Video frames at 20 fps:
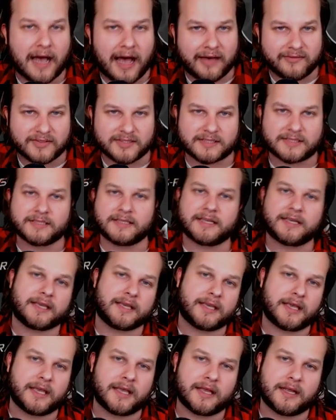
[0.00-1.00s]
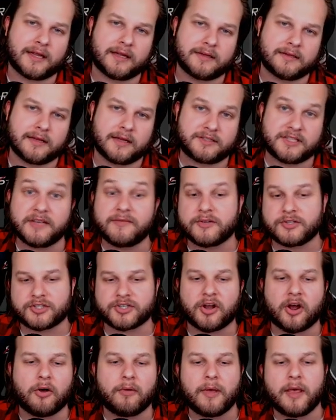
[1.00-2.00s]
obviously in a TV
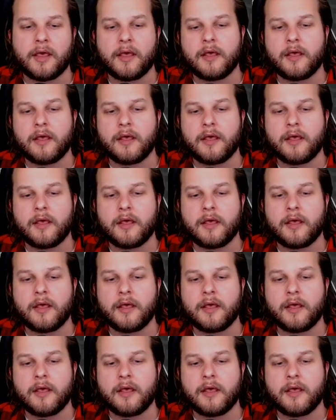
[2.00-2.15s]
show.